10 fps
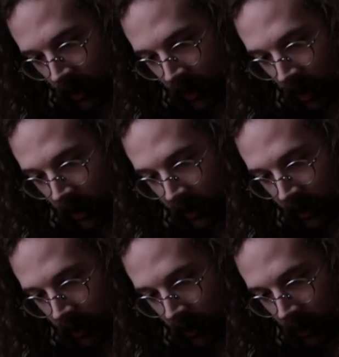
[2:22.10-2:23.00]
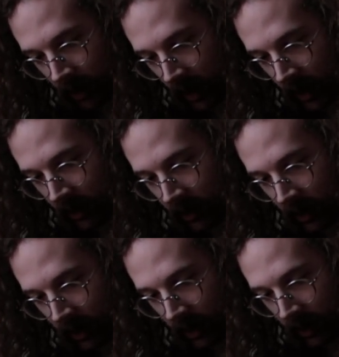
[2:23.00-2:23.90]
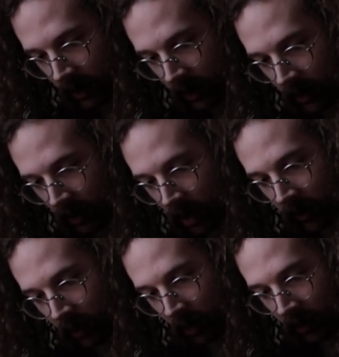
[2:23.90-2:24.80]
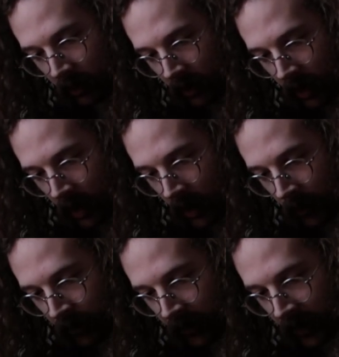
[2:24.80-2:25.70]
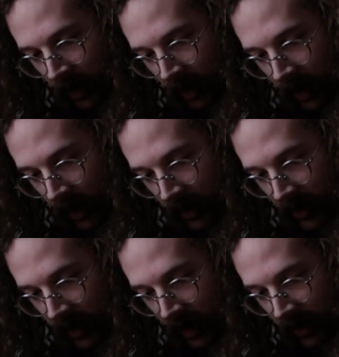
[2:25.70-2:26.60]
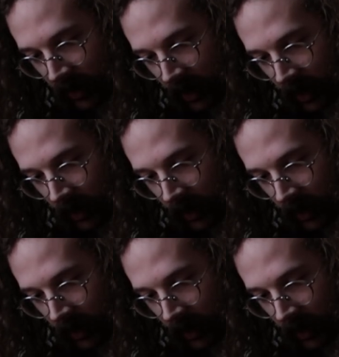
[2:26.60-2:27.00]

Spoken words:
salt, and olive oil. And it says